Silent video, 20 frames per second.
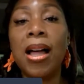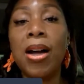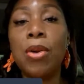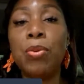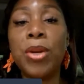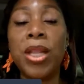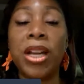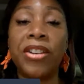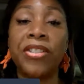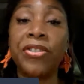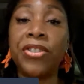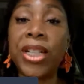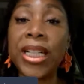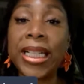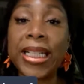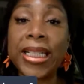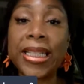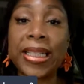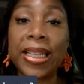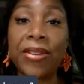with our
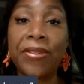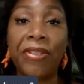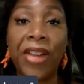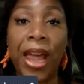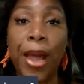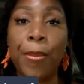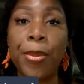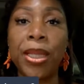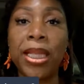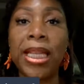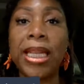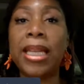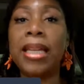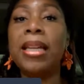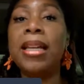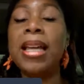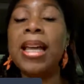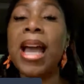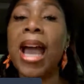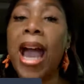friends and family,
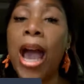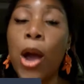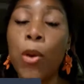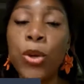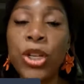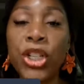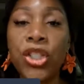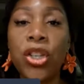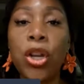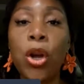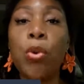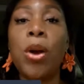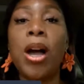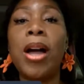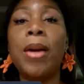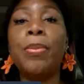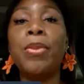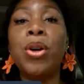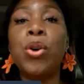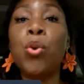how we show
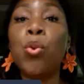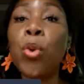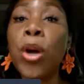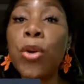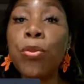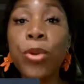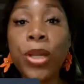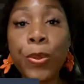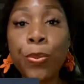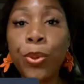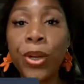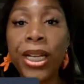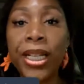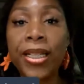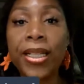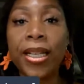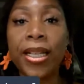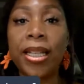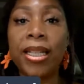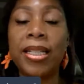up, what we bring
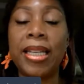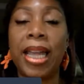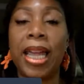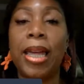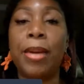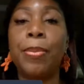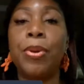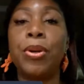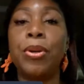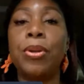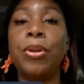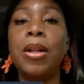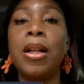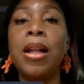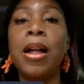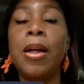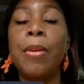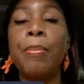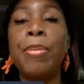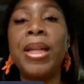to the table.
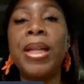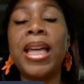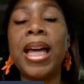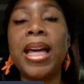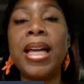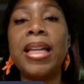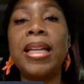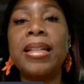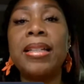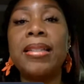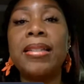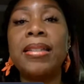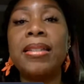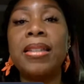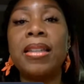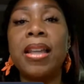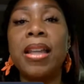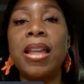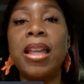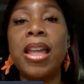
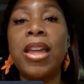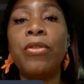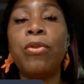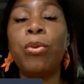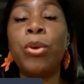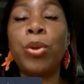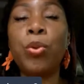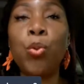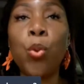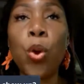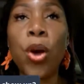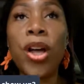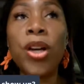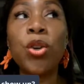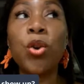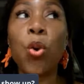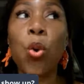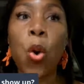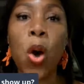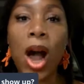Because if we want
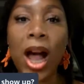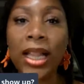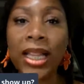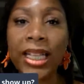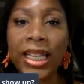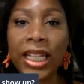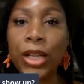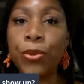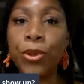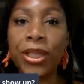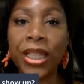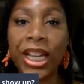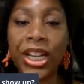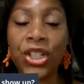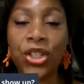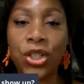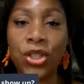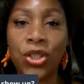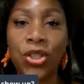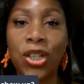quality
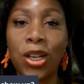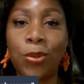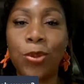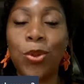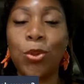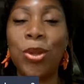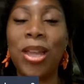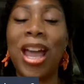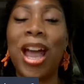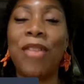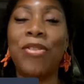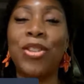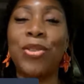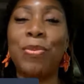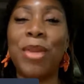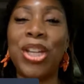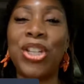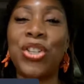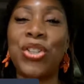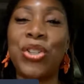relationships, we have to
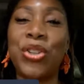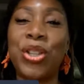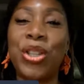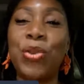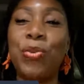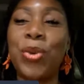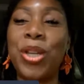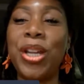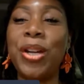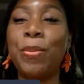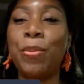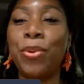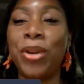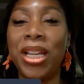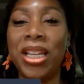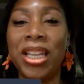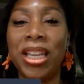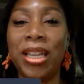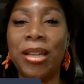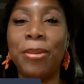make sure that we are
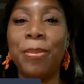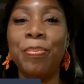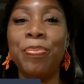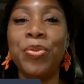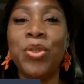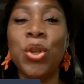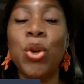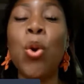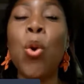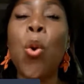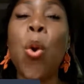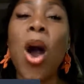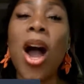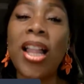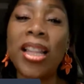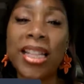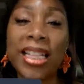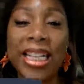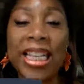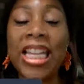bringing
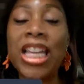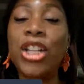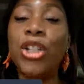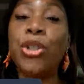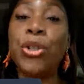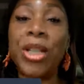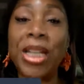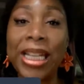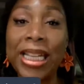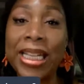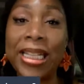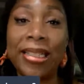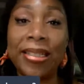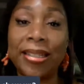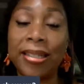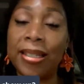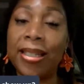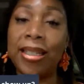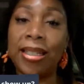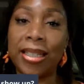quality
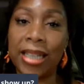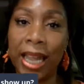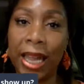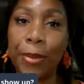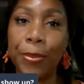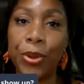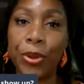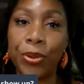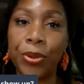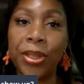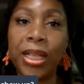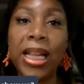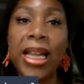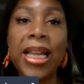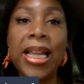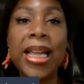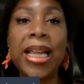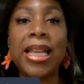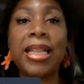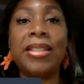ingredients to the table.
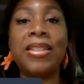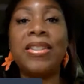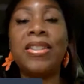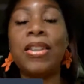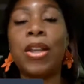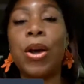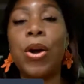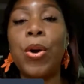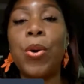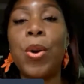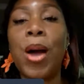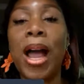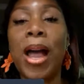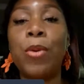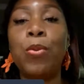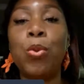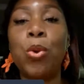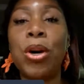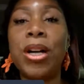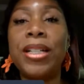And so I
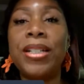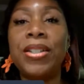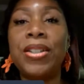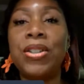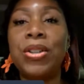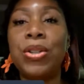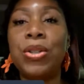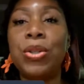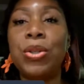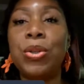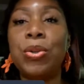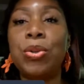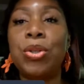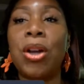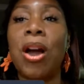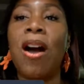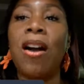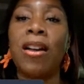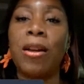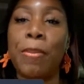want to
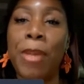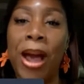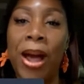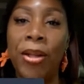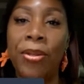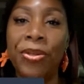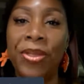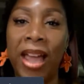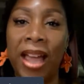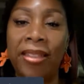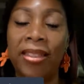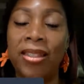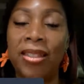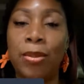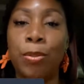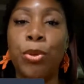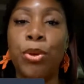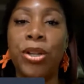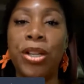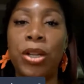talk about that this
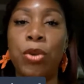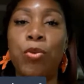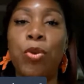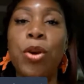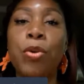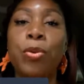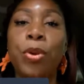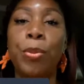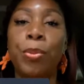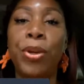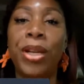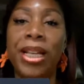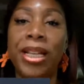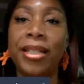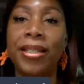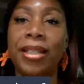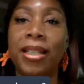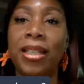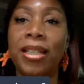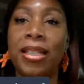morning, what we're bringing
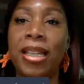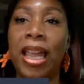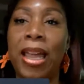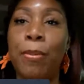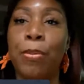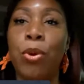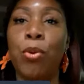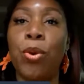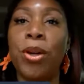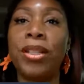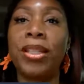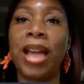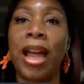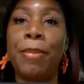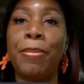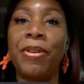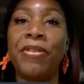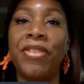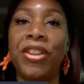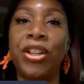to the table, what
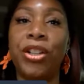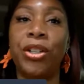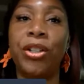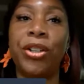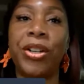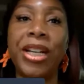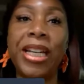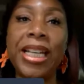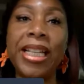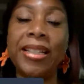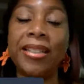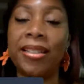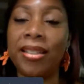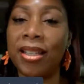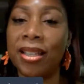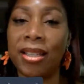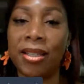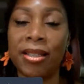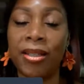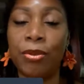type of ingredients
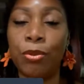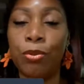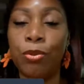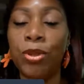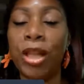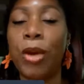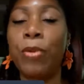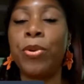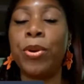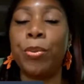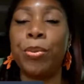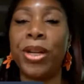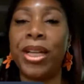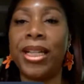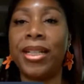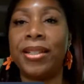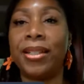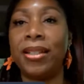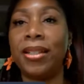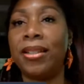that we're
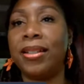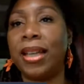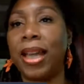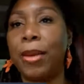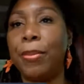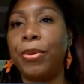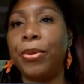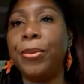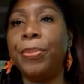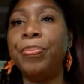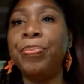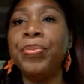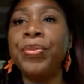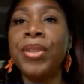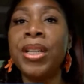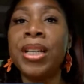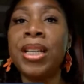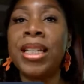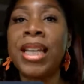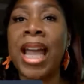bringing to the table.
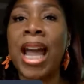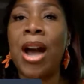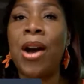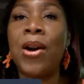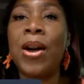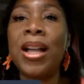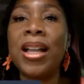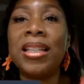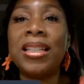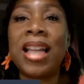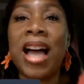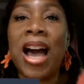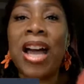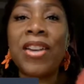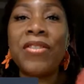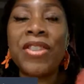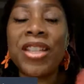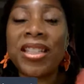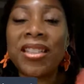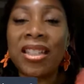Now, a lot
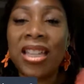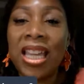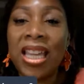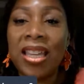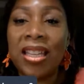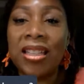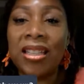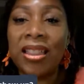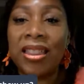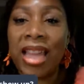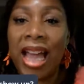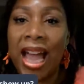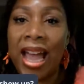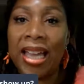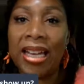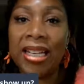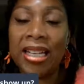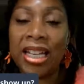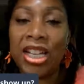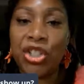of us think that
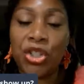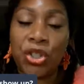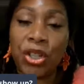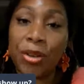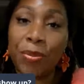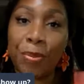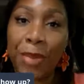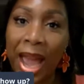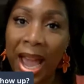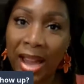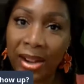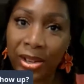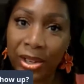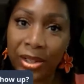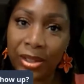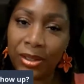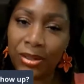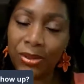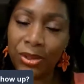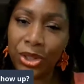it shouldn't matter,